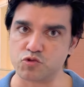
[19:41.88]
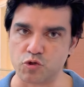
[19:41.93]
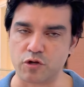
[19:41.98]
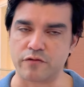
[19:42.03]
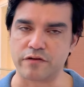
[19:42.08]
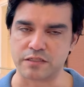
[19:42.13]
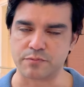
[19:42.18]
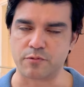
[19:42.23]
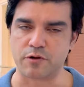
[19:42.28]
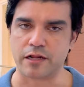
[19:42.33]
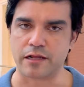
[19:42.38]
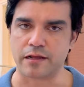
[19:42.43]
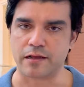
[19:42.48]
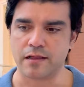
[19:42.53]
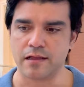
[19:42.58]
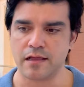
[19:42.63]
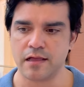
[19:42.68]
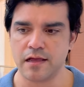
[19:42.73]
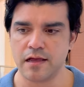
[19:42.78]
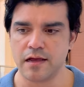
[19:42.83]
Sort of disappointing.
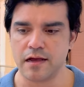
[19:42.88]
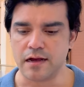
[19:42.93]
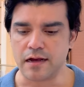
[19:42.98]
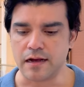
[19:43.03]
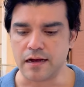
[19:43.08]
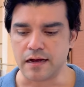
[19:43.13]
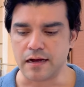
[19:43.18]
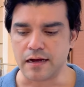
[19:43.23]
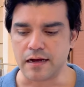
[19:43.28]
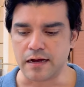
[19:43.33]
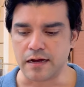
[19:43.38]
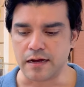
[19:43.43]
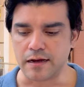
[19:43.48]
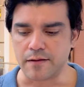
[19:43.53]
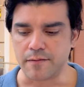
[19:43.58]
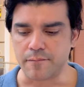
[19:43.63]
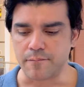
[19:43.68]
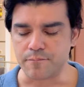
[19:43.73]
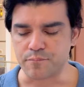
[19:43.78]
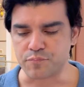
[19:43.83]

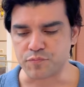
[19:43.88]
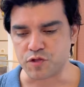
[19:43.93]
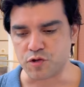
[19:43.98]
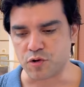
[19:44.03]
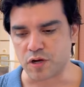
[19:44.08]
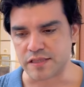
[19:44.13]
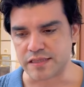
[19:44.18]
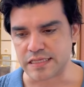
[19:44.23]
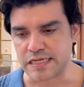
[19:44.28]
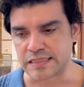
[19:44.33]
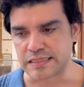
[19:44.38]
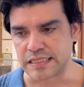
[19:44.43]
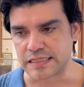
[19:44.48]
I think